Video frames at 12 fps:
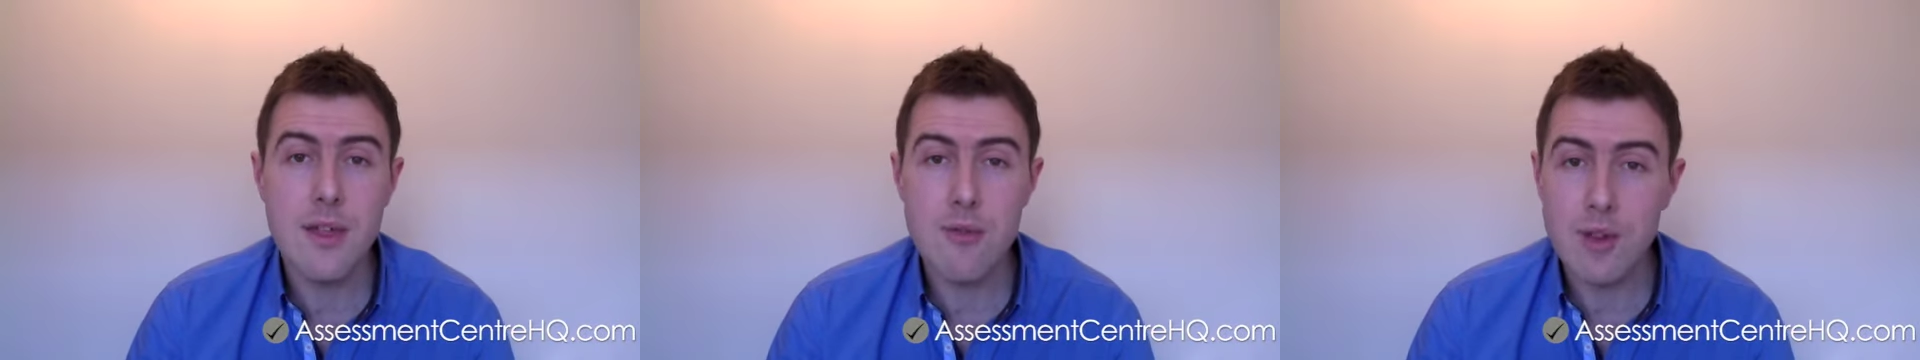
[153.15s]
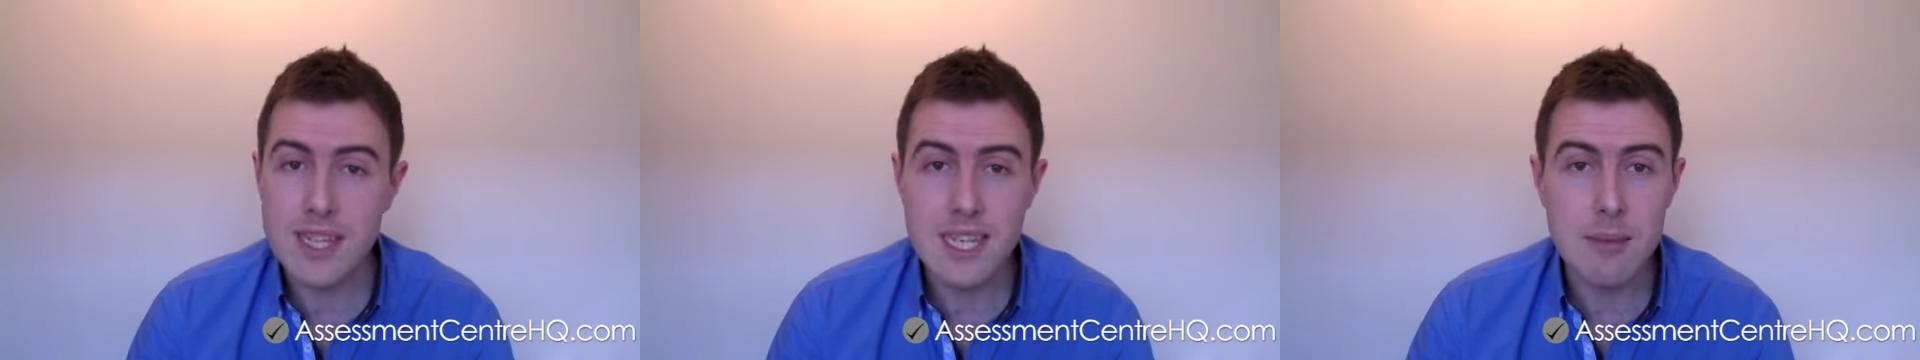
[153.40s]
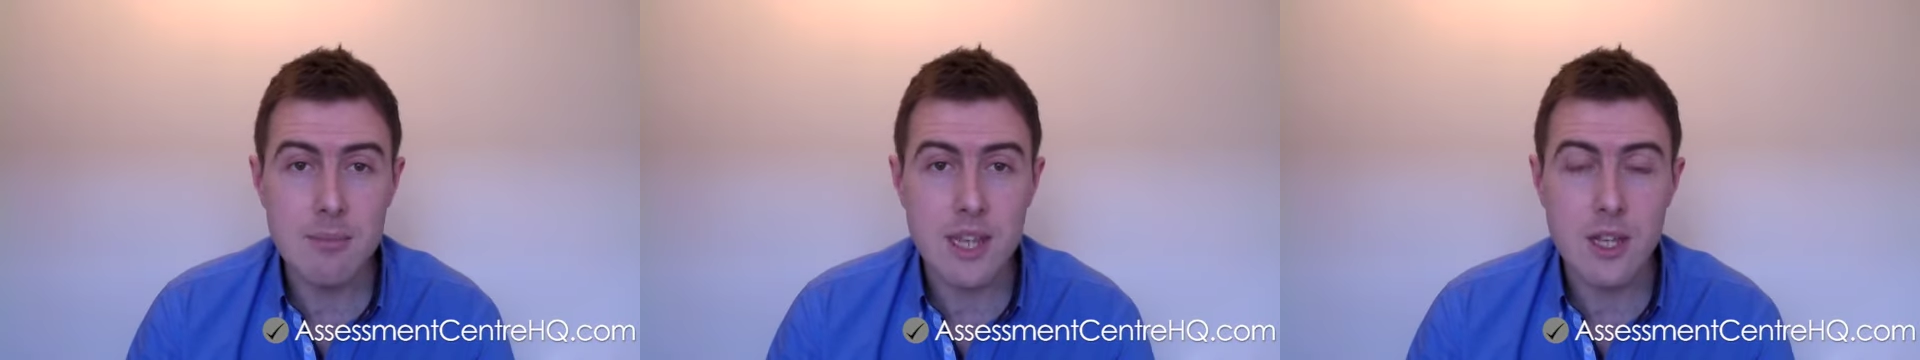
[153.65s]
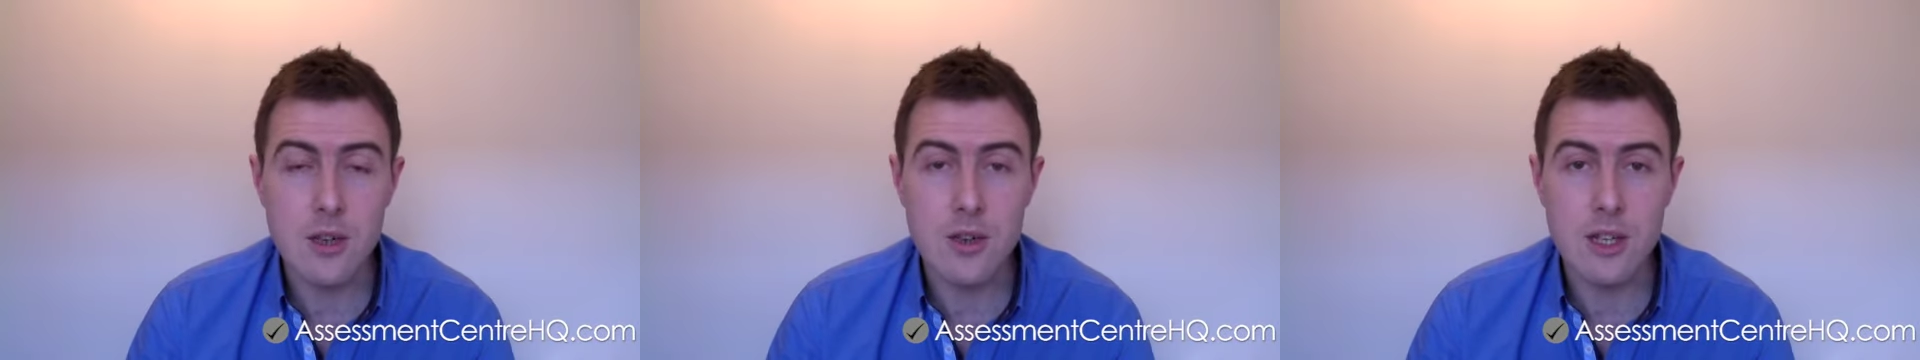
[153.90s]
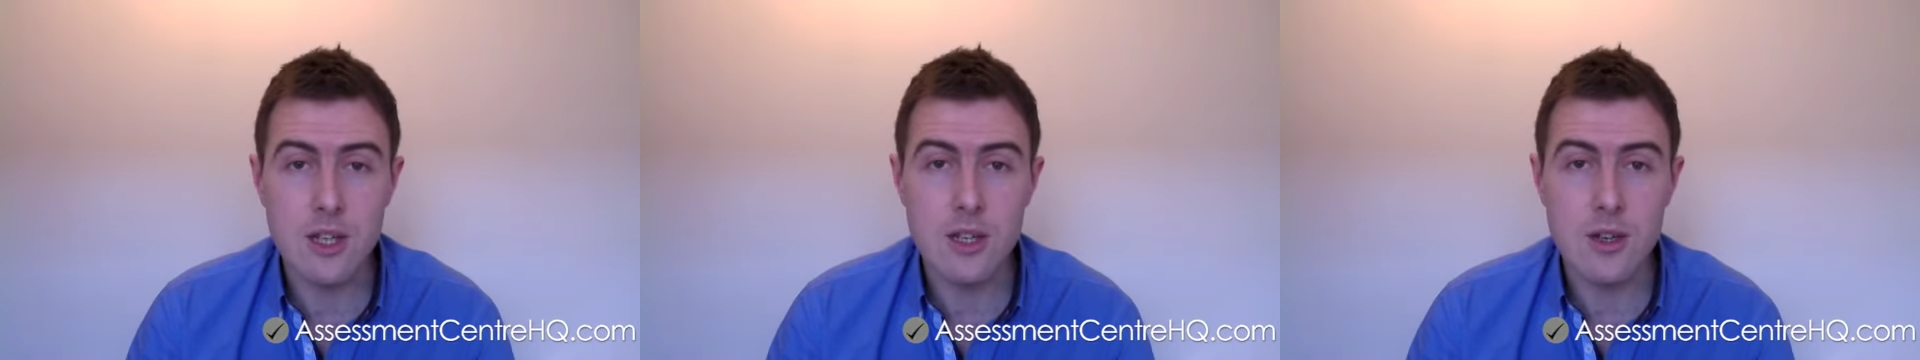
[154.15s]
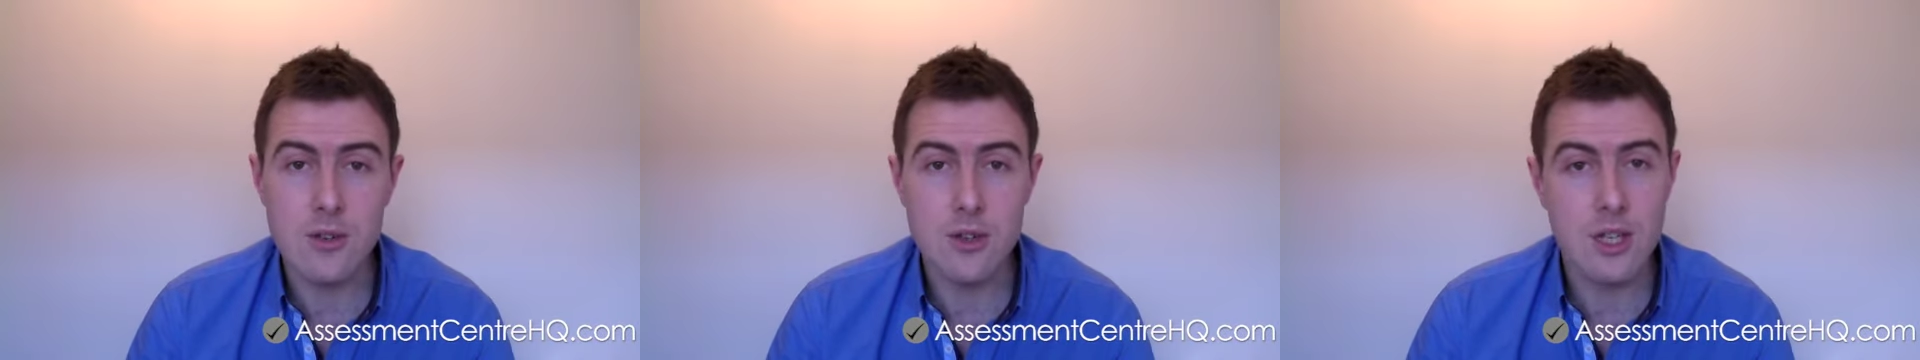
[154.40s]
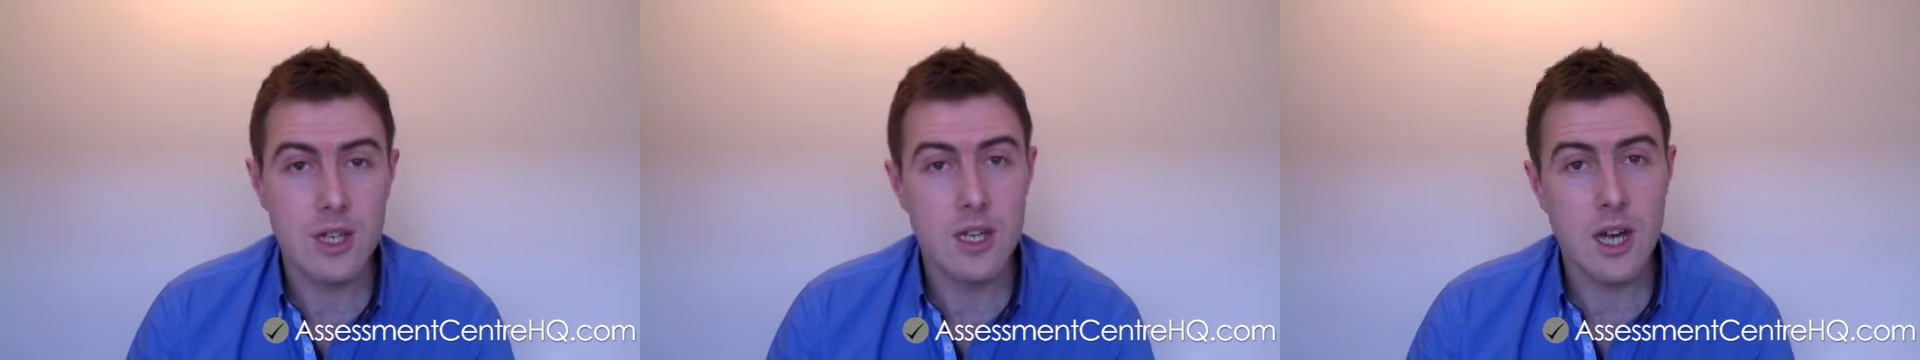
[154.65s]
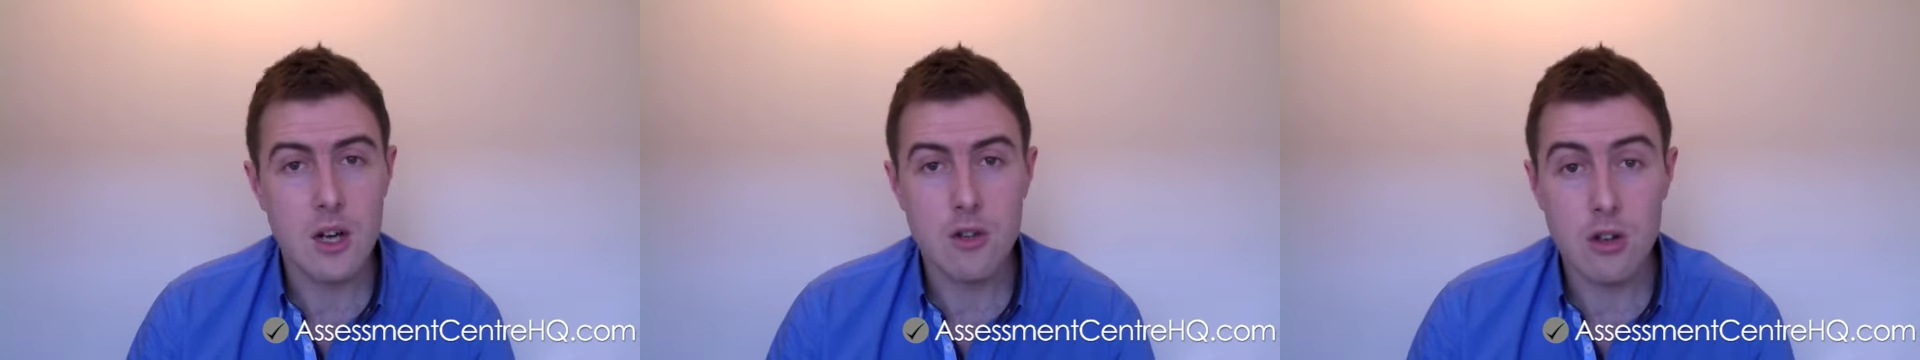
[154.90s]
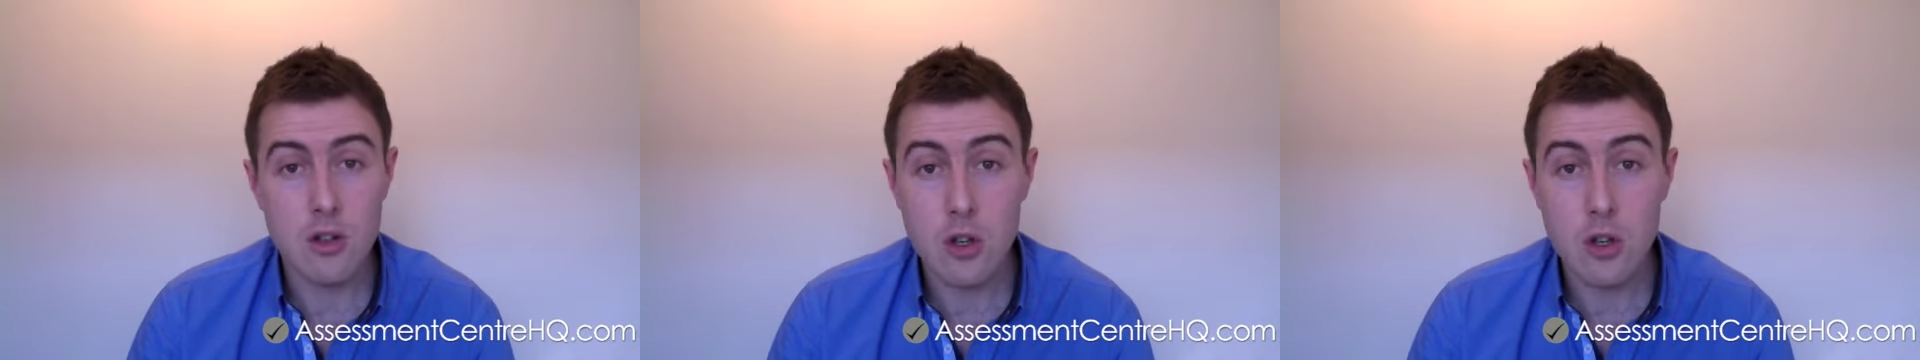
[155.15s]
tips that you can use across